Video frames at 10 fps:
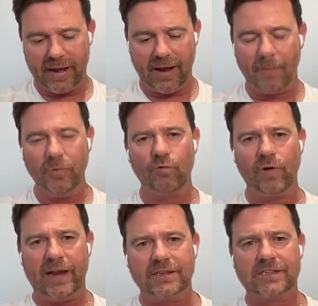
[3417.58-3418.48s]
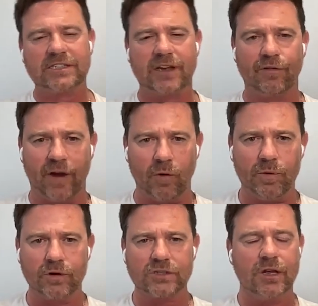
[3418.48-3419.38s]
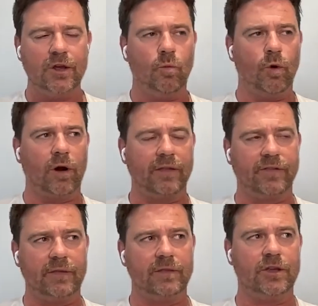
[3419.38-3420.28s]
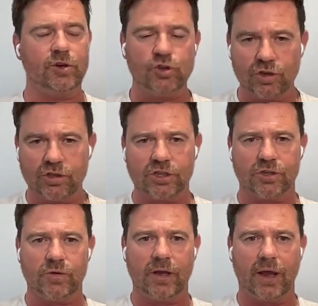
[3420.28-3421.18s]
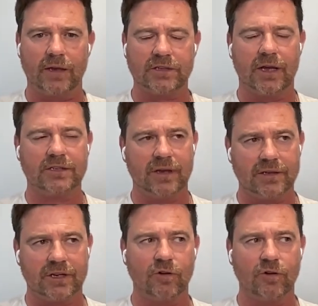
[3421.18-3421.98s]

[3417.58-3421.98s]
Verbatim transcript: uh, I'm not really into self help books. What I think that you should do as, a, as, a, as an